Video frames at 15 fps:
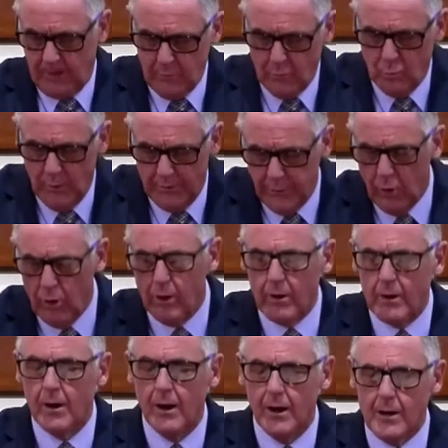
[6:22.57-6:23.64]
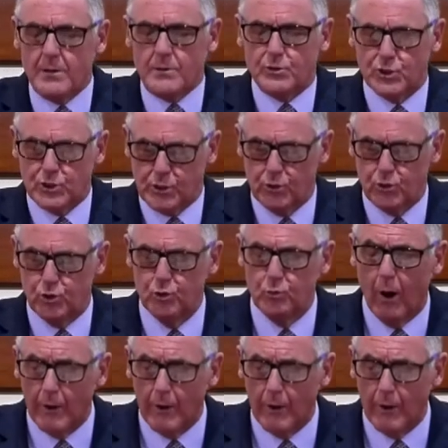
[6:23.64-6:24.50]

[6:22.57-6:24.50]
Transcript: with all our hearts that you